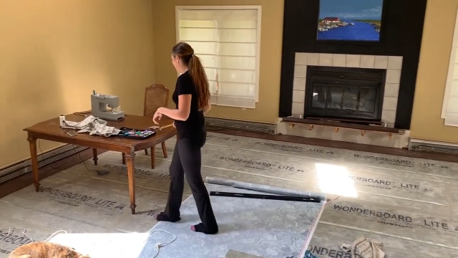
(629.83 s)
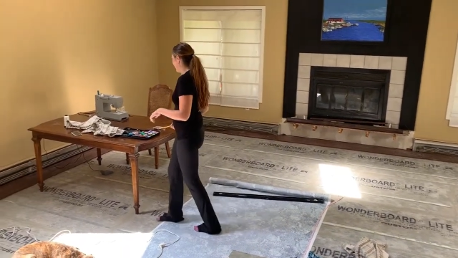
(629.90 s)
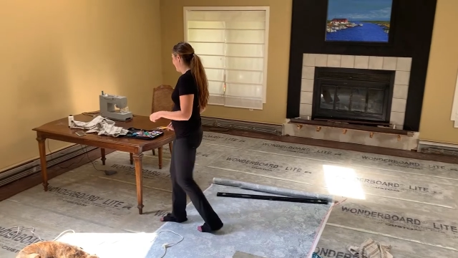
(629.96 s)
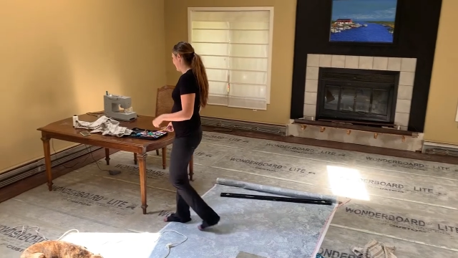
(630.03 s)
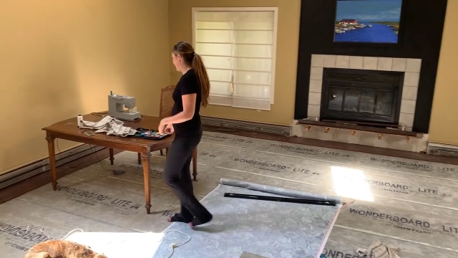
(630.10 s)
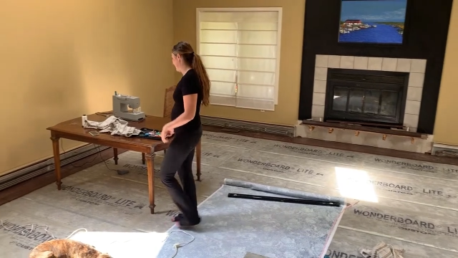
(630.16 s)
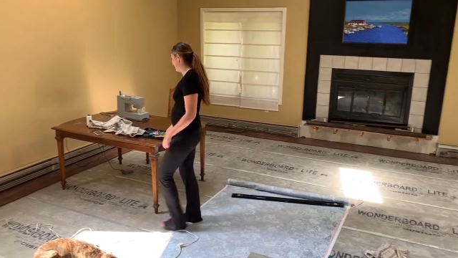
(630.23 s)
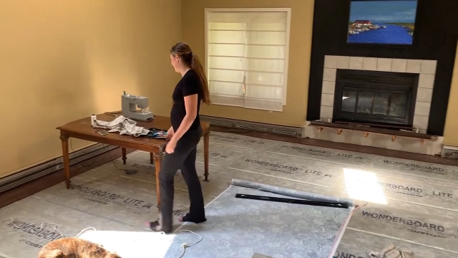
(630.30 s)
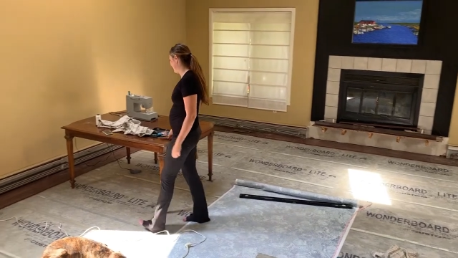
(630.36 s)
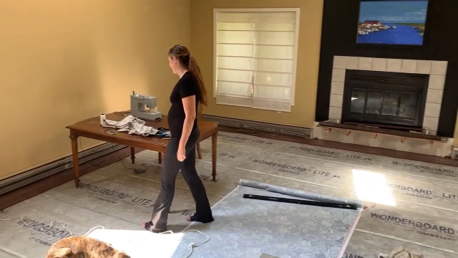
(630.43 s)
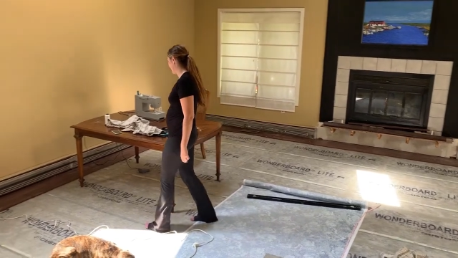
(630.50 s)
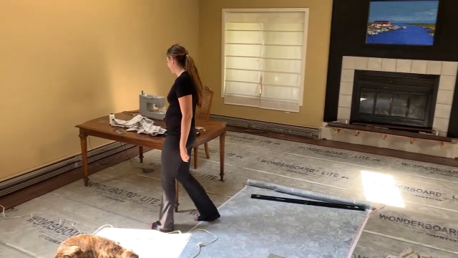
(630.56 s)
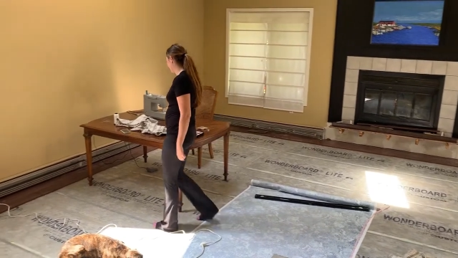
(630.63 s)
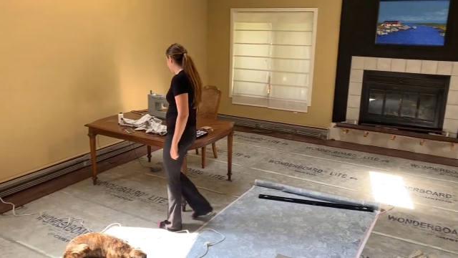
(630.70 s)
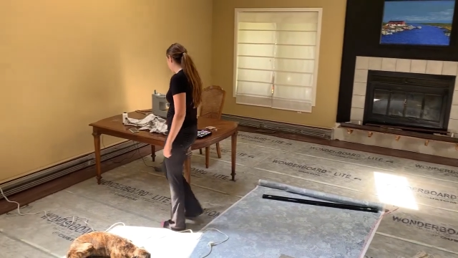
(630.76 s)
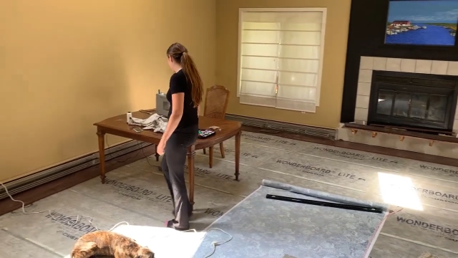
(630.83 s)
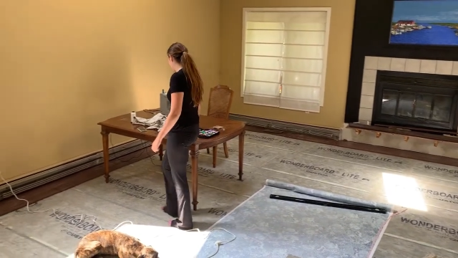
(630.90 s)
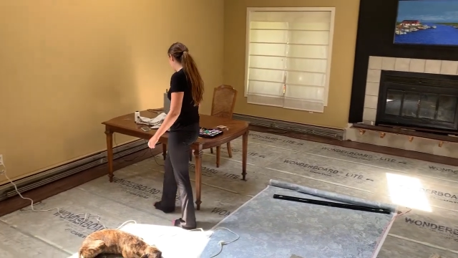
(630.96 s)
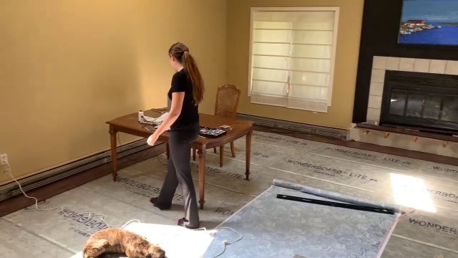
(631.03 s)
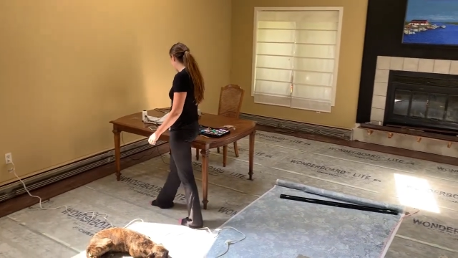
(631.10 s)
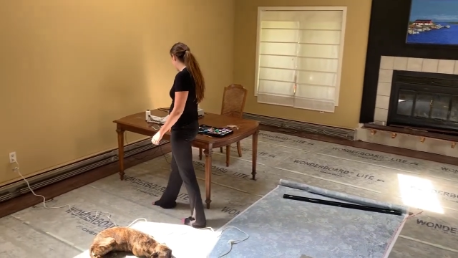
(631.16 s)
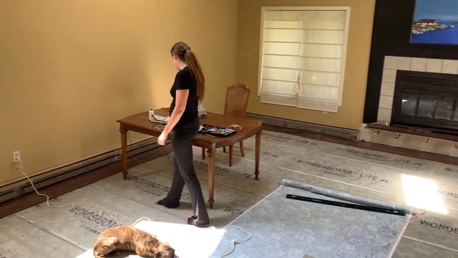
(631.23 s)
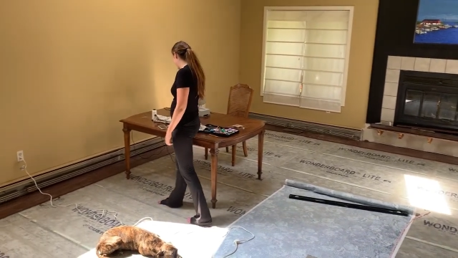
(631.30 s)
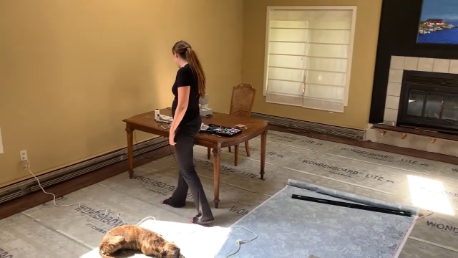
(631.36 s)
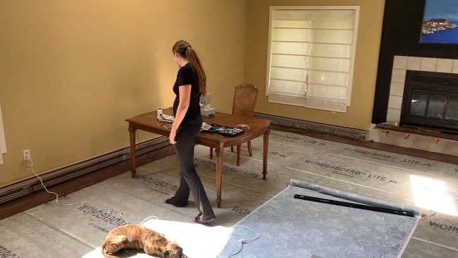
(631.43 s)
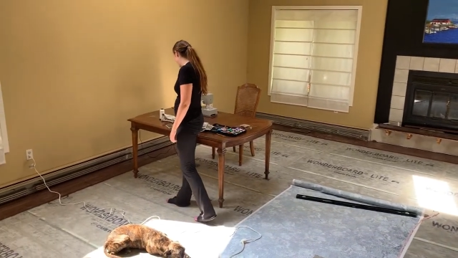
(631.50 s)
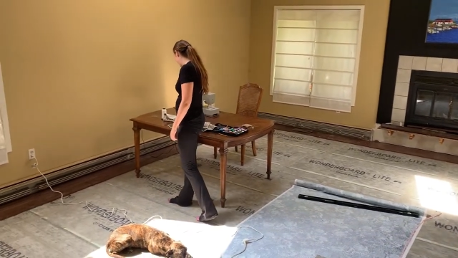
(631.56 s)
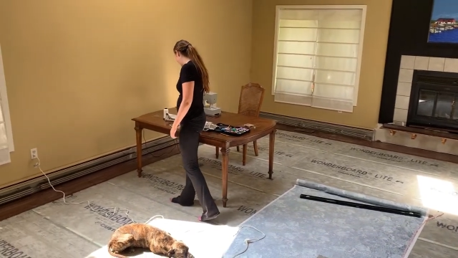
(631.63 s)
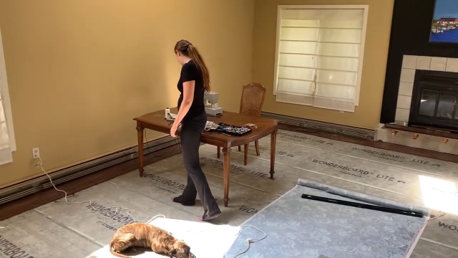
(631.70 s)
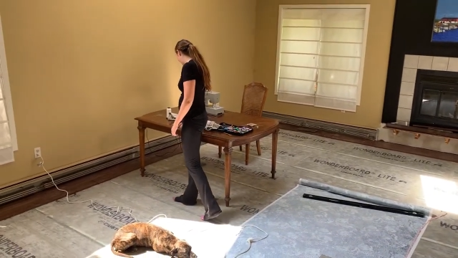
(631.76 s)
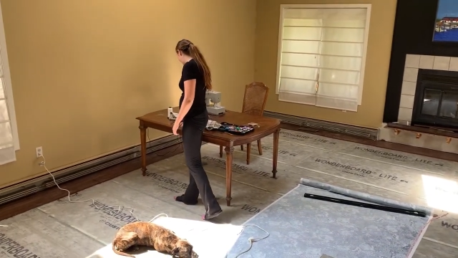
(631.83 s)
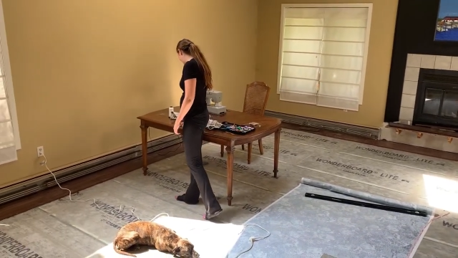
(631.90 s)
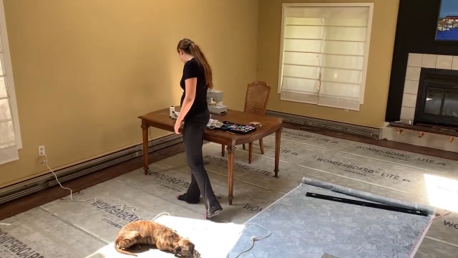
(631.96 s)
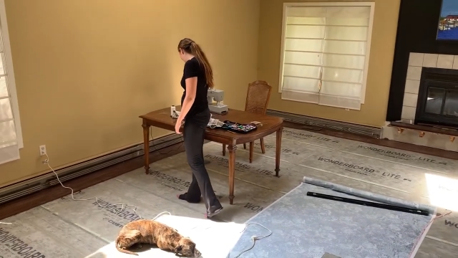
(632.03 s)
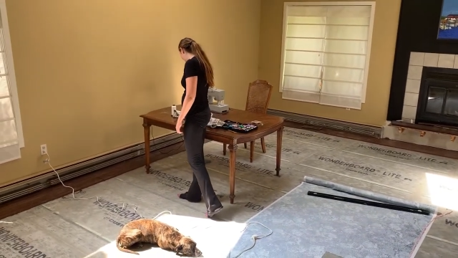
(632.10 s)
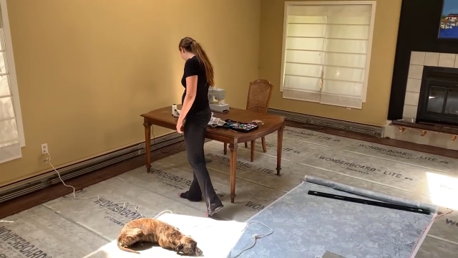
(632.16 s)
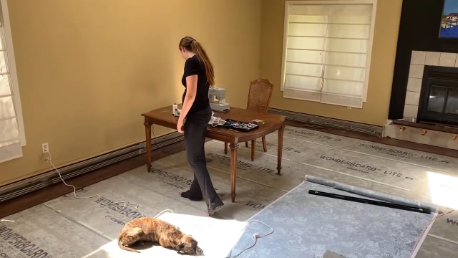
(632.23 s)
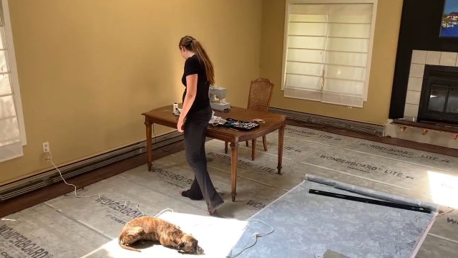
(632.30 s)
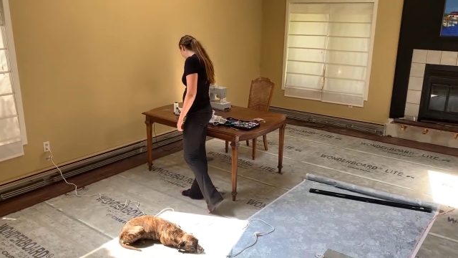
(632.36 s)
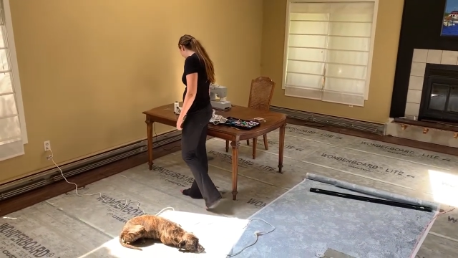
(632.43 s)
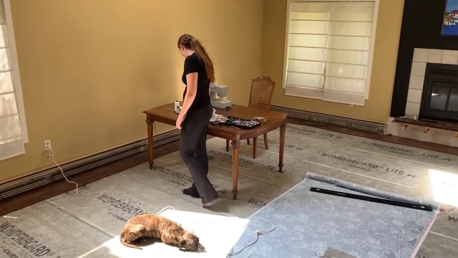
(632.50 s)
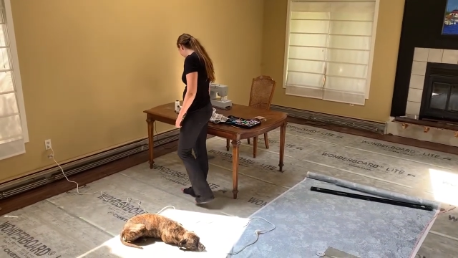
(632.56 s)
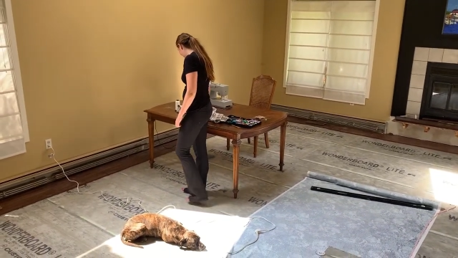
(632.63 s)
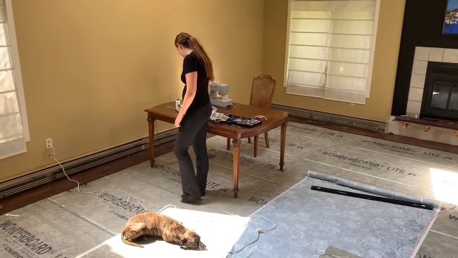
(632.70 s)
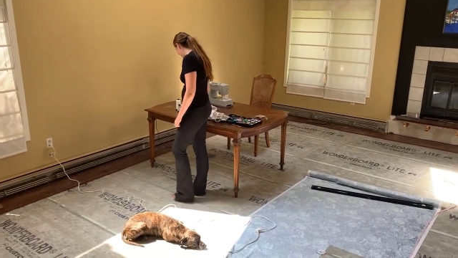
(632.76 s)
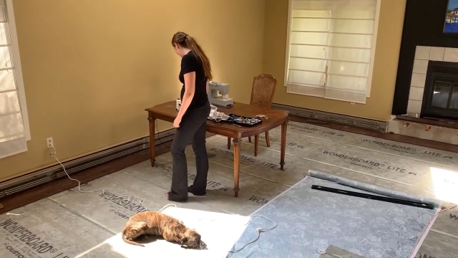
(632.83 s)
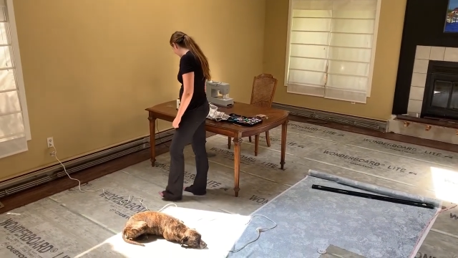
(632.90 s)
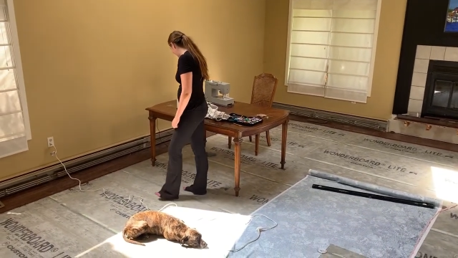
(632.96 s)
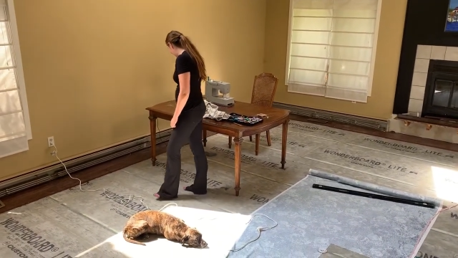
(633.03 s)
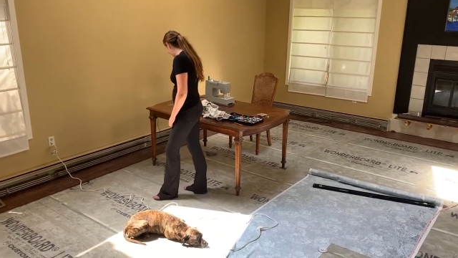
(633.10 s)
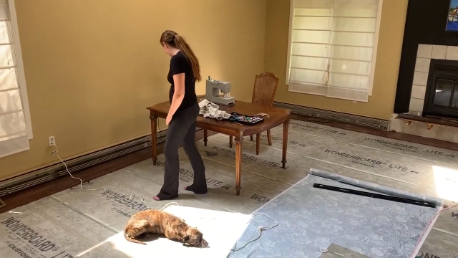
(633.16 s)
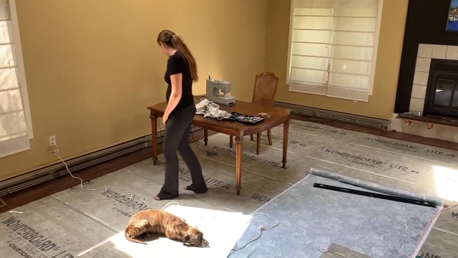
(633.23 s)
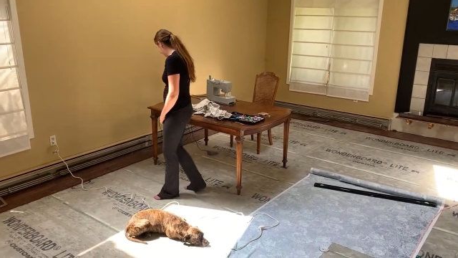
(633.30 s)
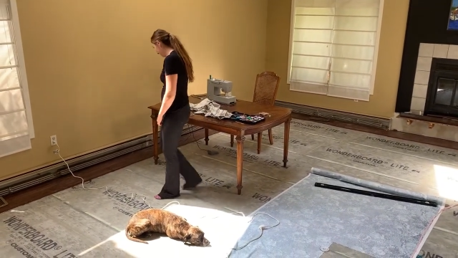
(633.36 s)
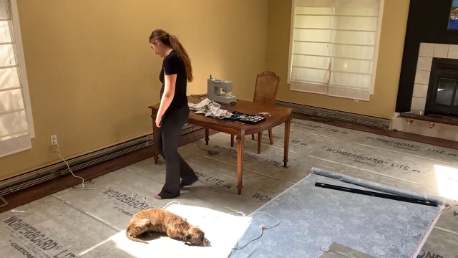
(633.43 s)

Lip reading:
Nobody's mouth can be seen.